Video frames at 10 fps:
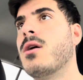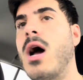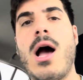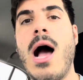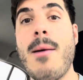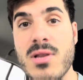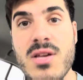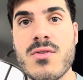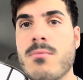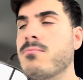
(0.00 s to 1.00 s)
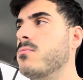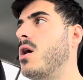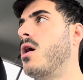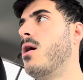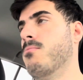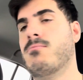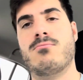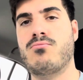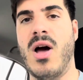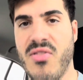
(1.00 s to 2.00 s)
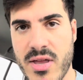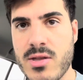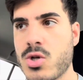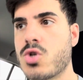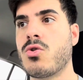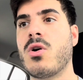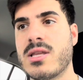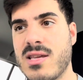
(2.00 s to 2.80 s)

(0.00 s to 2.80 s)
I, I believe them. Um, I think they're strong.